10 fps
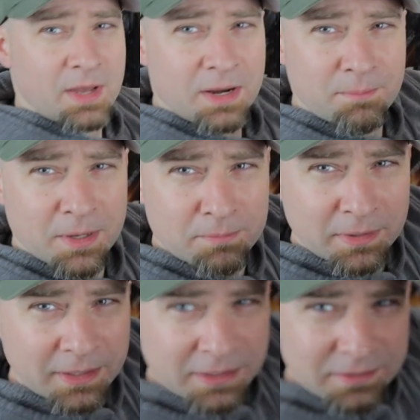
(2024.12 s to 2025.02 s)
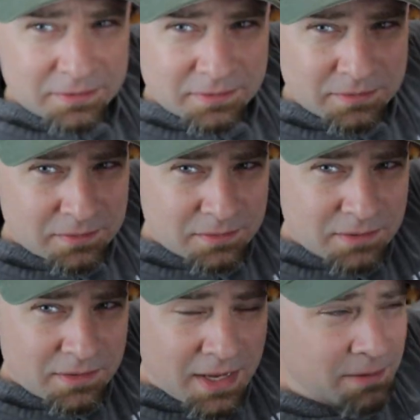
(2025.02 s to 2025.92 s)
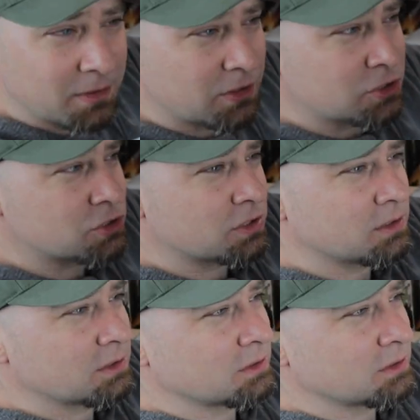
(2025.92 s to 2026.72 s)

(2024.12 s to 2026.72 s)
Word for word: got a butt plate, damaged